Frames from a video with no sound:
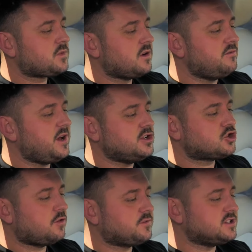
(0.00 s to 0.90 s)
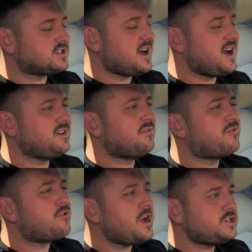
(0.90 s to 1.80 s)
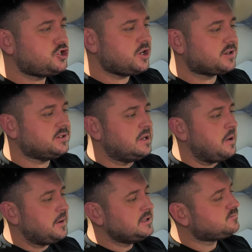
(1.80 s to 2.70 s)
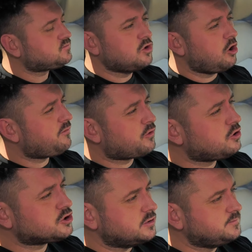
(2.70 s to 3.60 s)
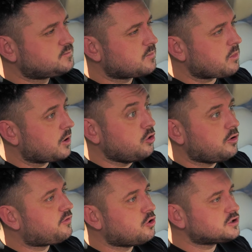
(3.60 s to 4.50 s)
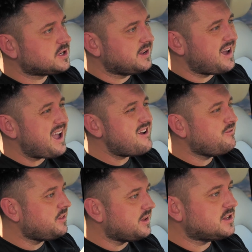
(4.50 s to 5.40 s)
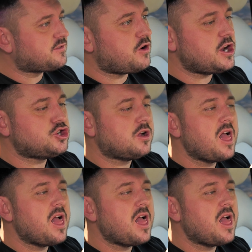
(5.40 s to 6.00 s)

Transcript: Very soft inside, fresh chicken. Not frozen. No frozen here, everything is fresh.